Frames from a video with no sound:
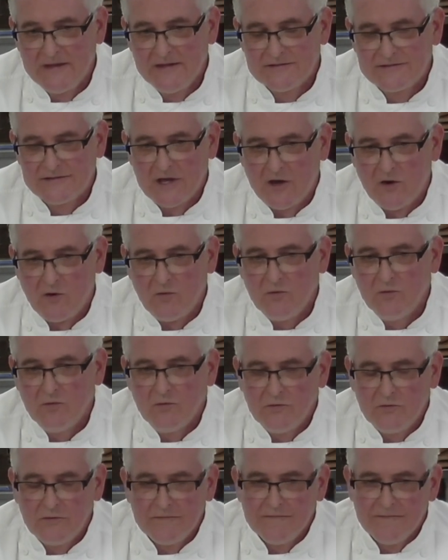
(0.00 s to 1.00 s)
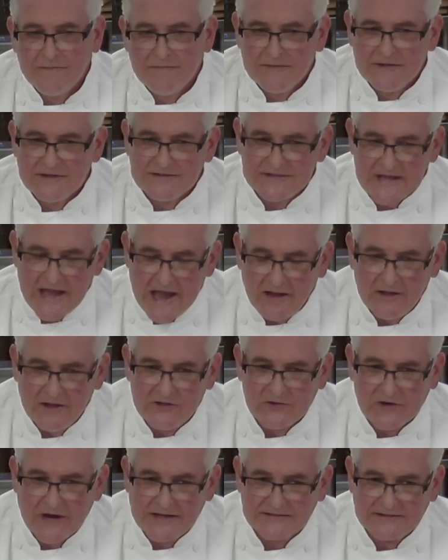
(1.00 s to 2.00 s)
So
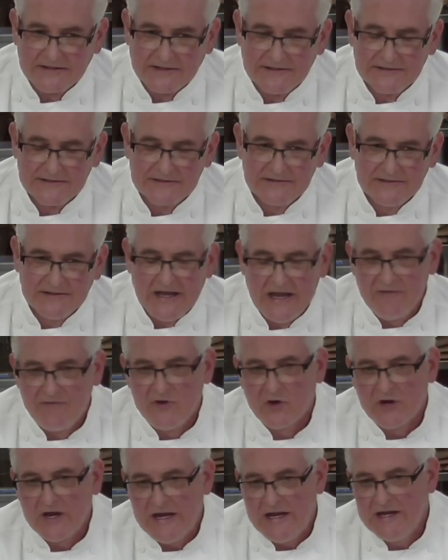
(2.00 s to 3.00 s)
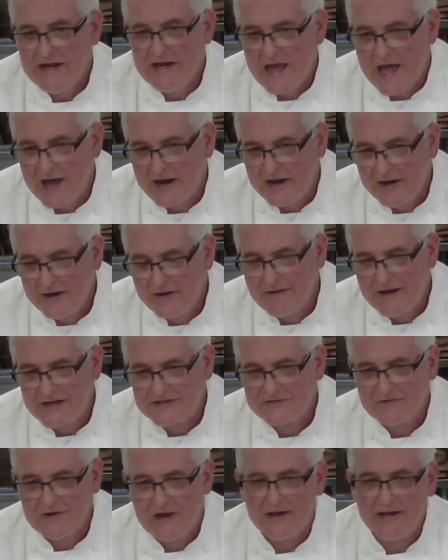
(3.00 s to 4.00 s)
salad dressings. If you're eating out at a
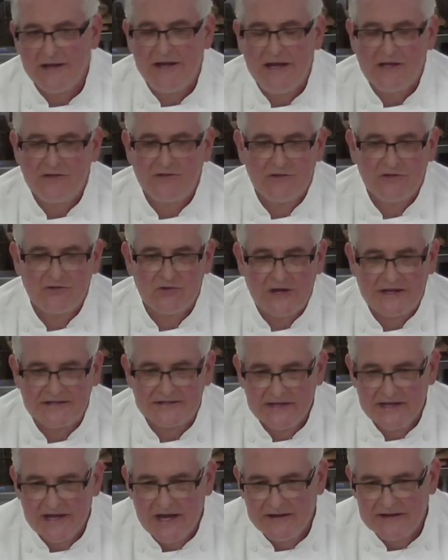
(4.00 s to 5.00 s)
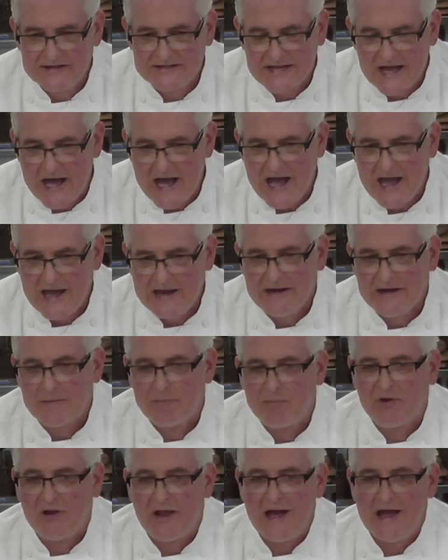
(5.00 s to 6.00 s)
restaurant, get your dressing on the side and
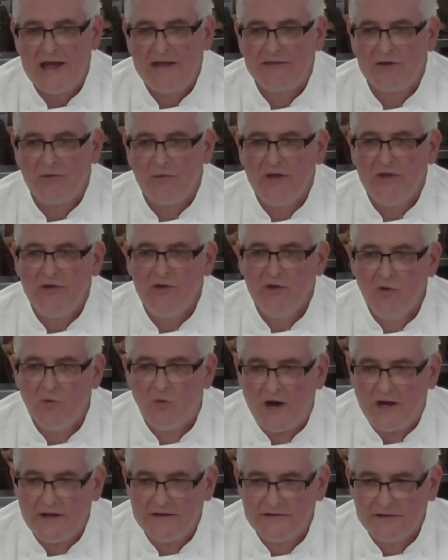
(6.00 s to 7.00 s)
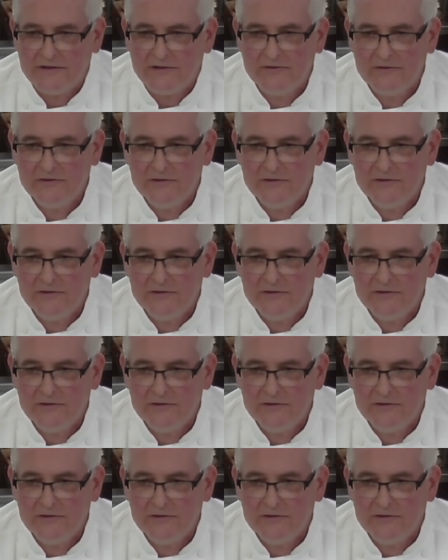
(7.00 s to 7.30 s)
apply it the way you want to.